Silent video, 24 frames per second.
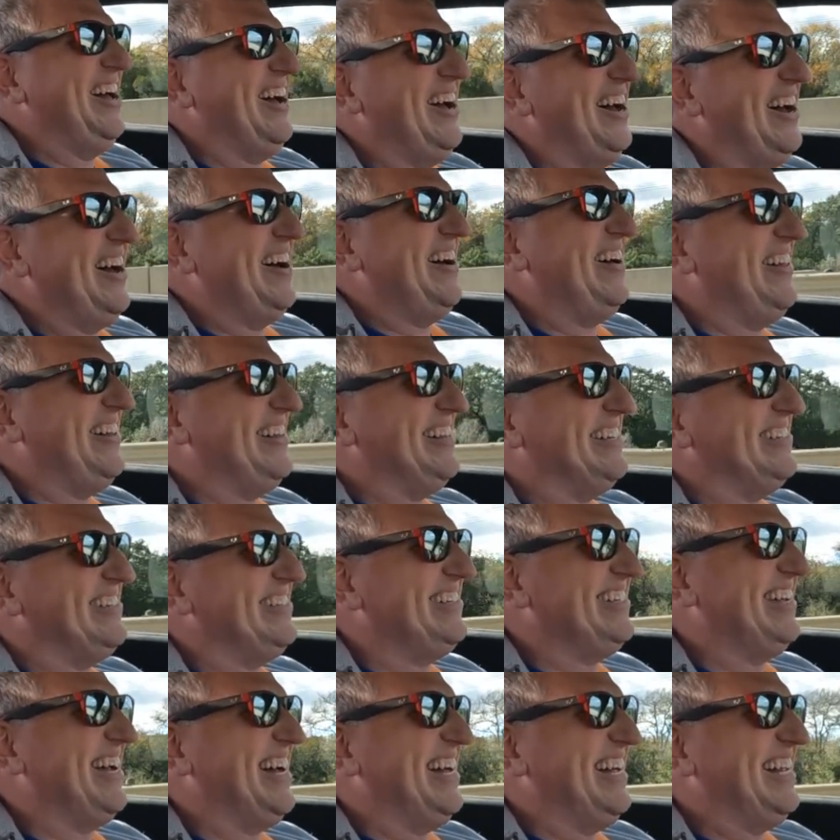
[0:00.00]
Holy
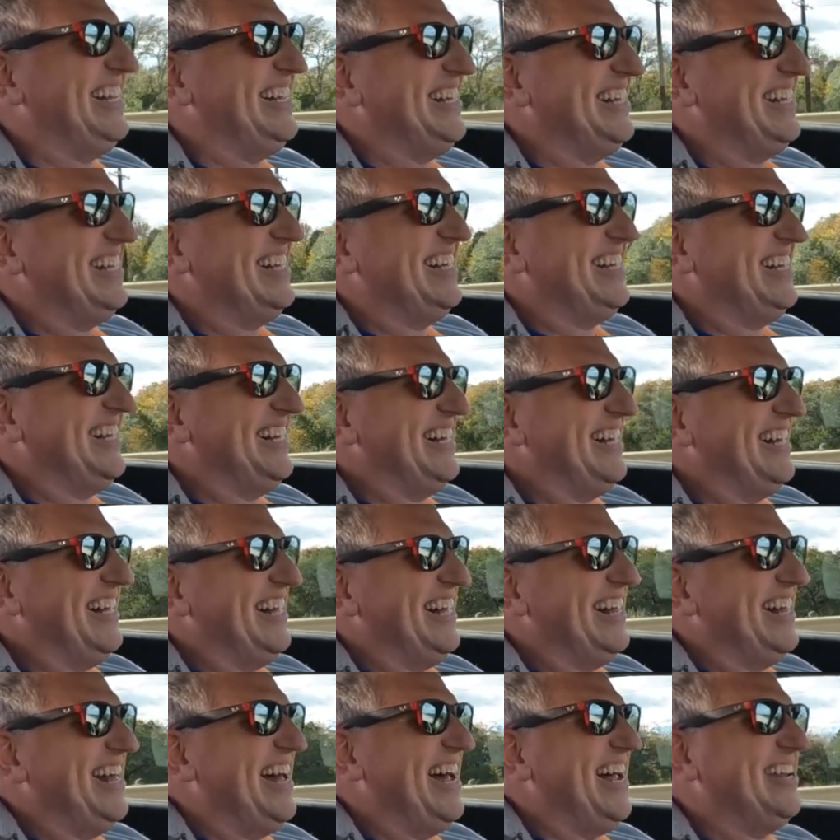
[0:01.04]
shit.
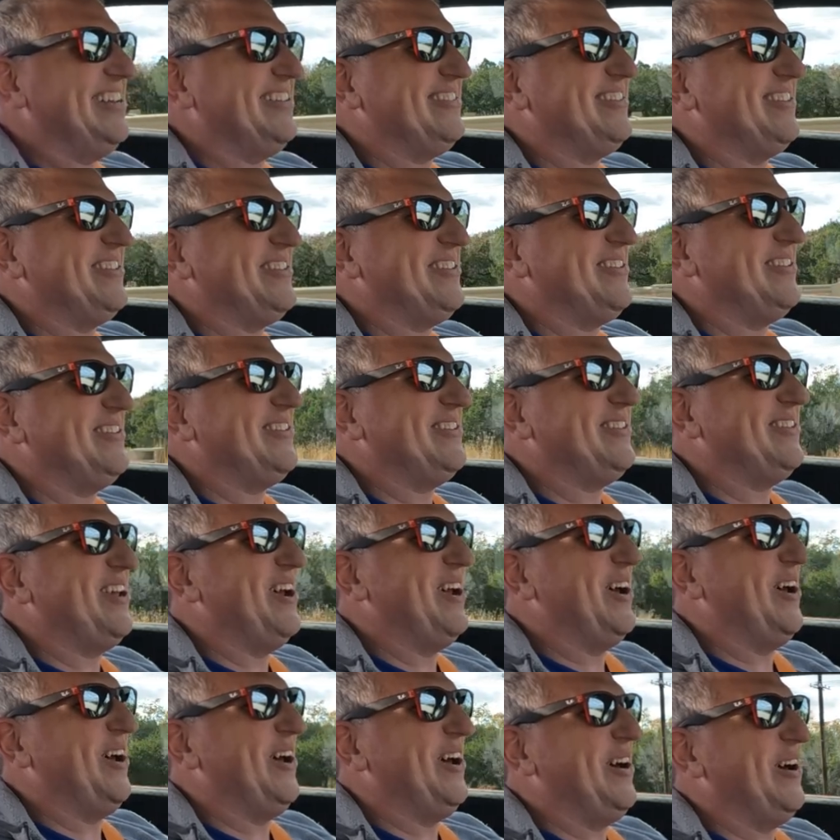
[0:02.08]
That is just so
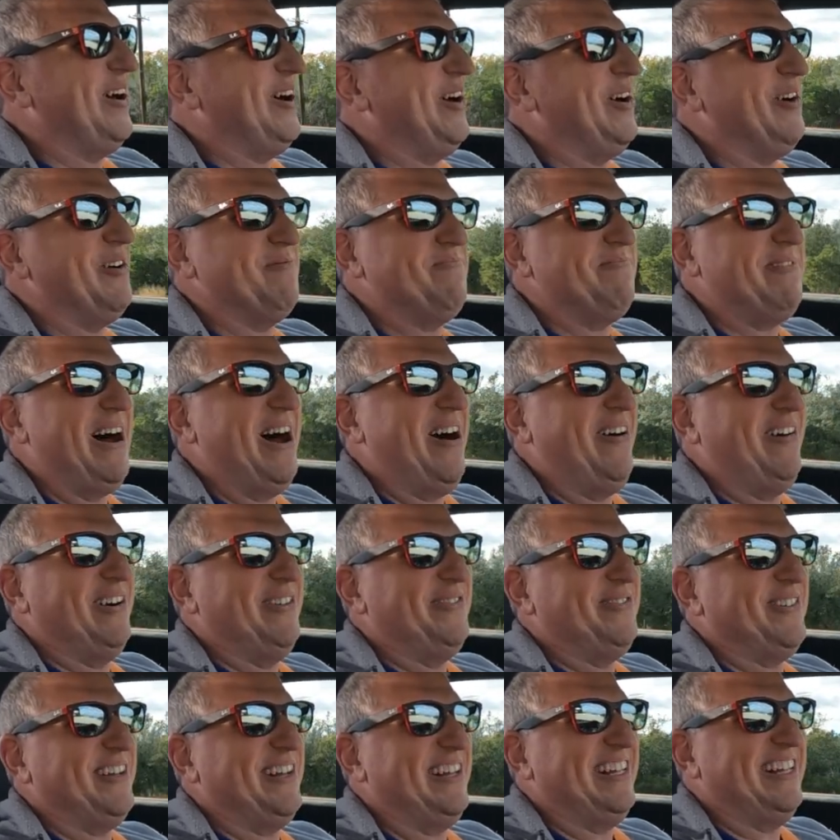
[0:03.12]

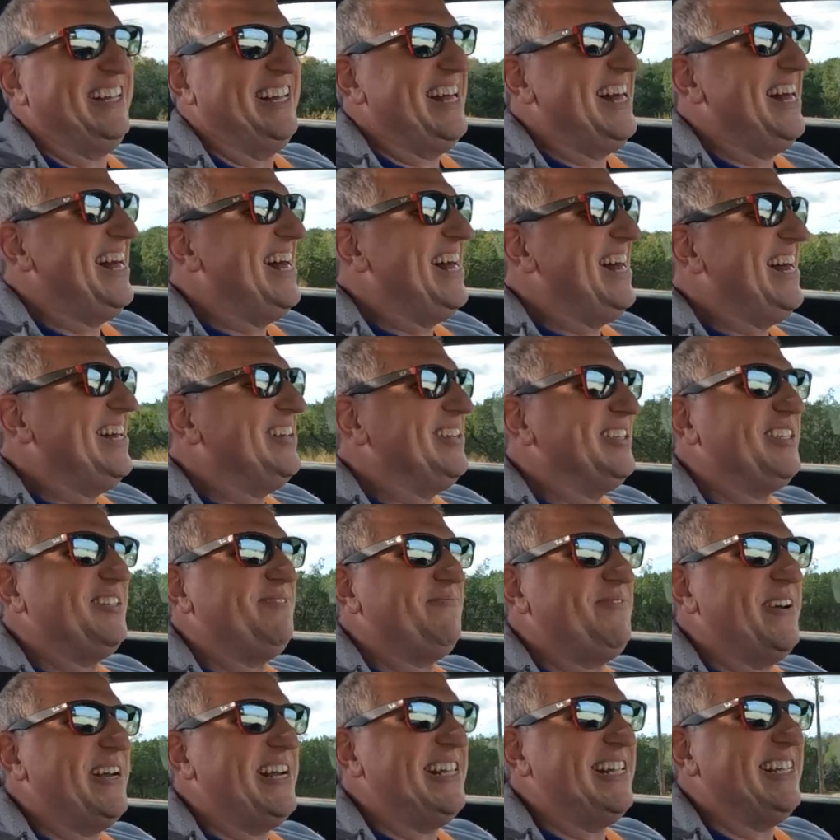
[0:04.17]
powerful.
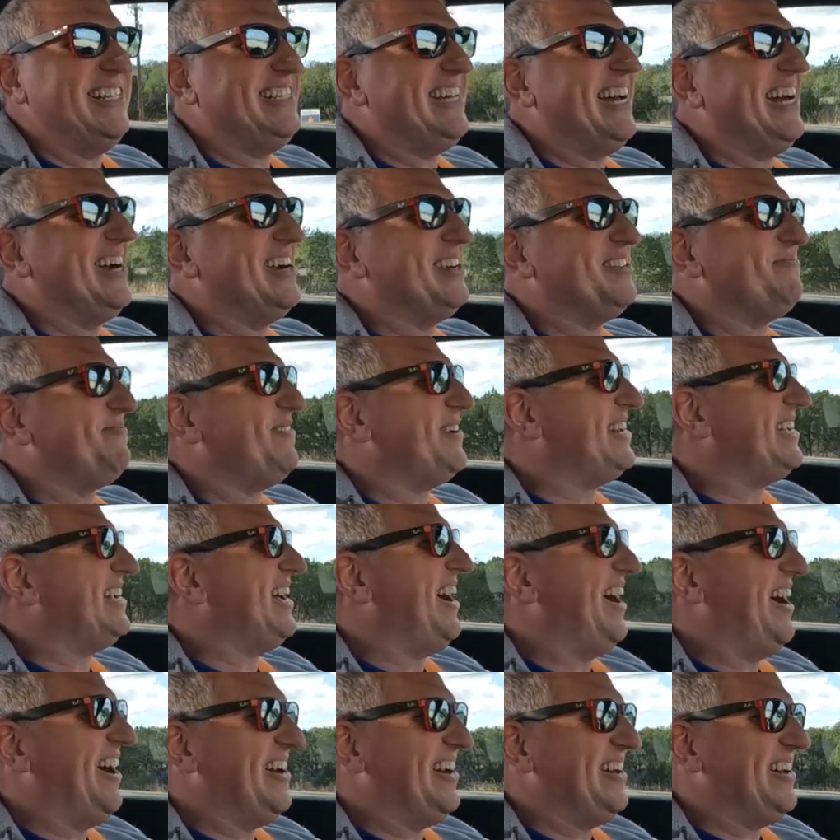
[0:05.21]
Spinning the tires pretty
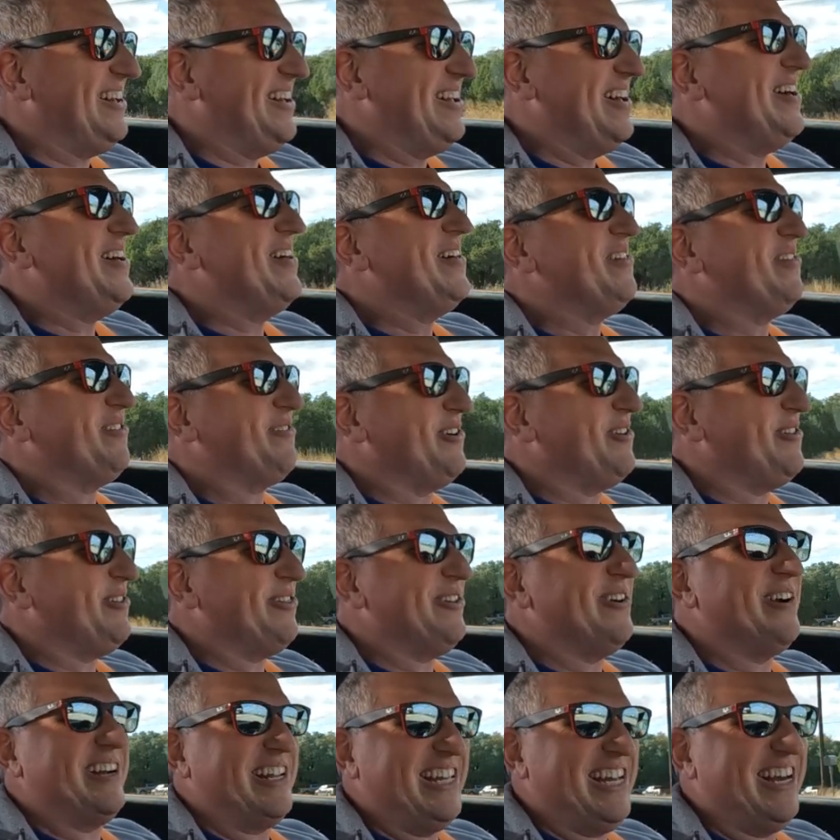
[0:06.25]
hard through
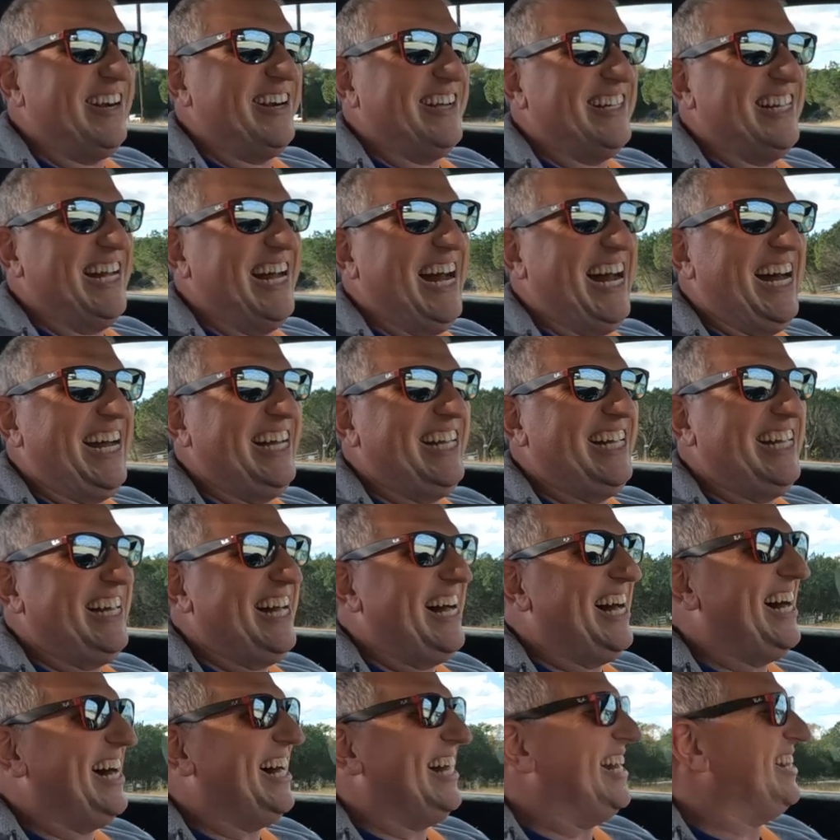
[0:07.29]
third gear in that.
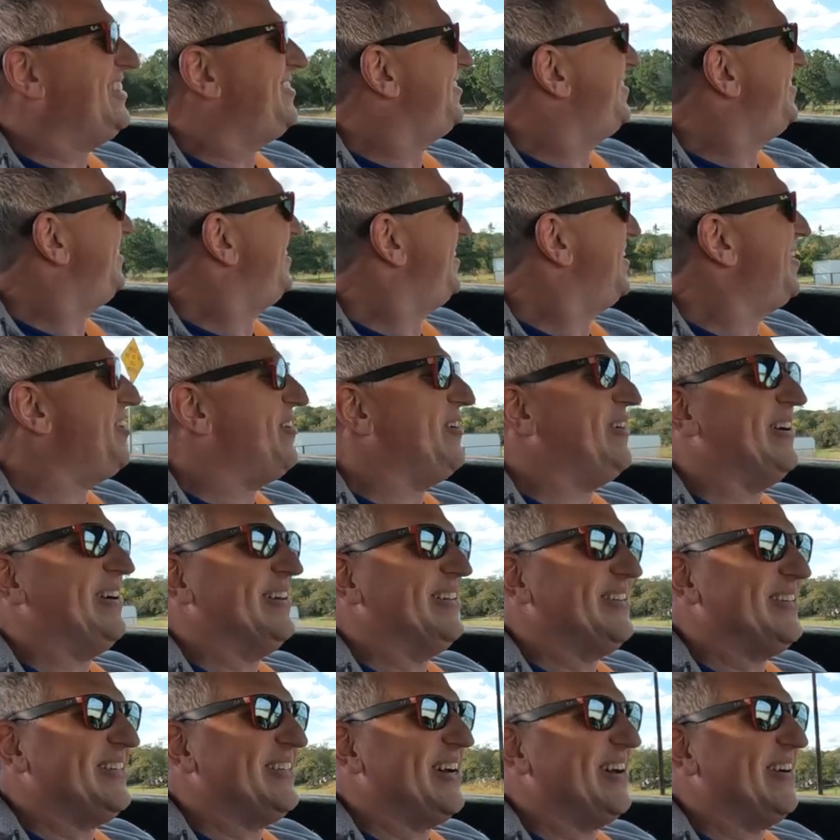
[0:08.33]
Oh, that's so
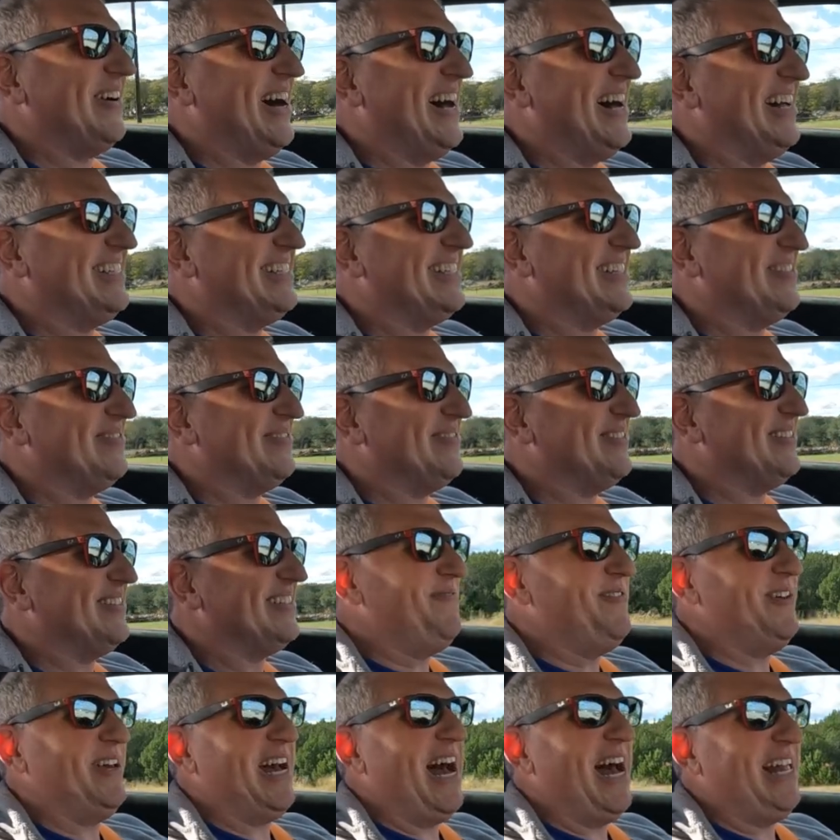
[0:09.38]
awesome.
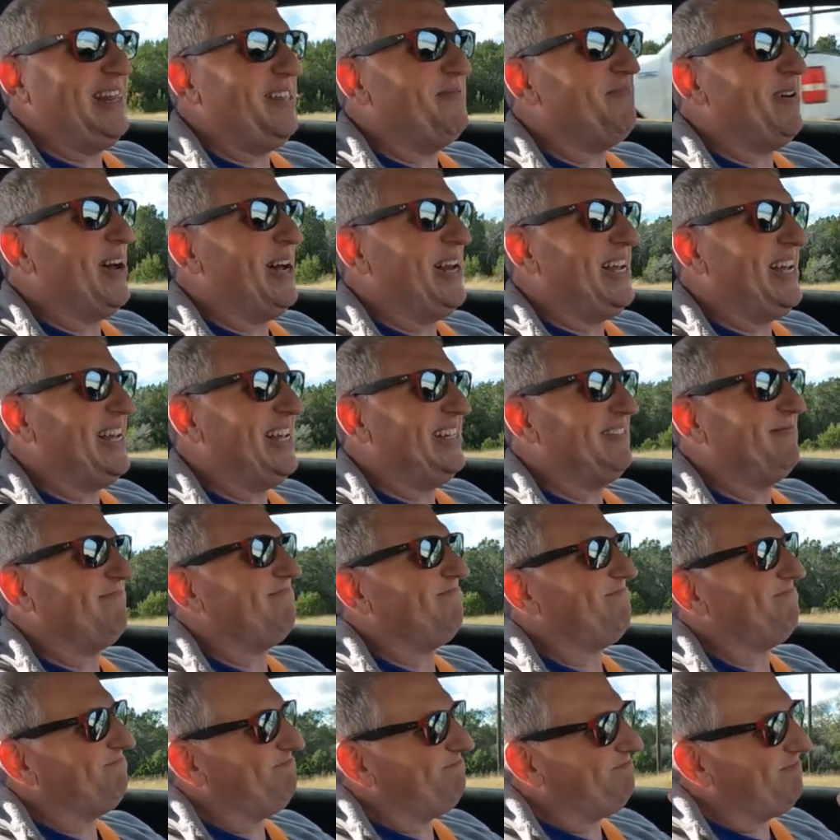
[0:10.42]
If you got the money,
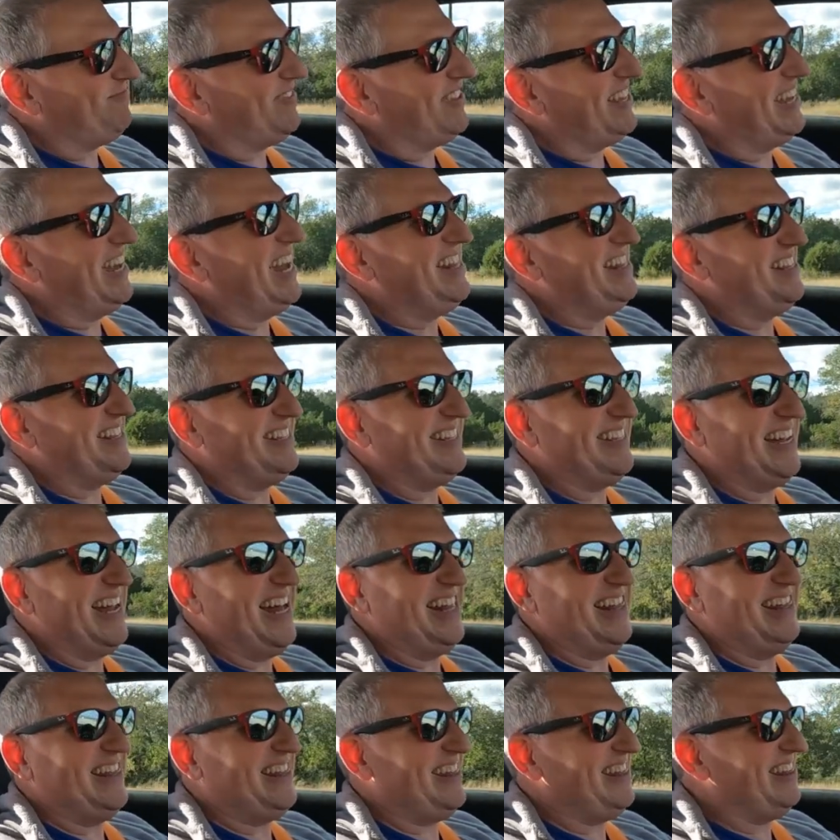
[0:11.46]
hate to say
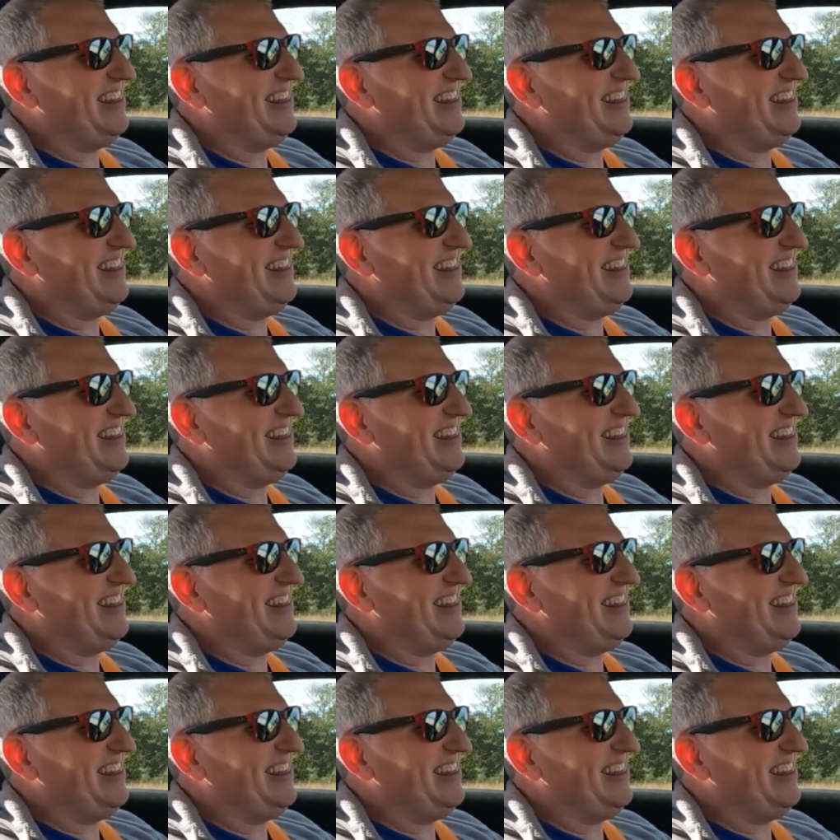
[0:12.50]
it,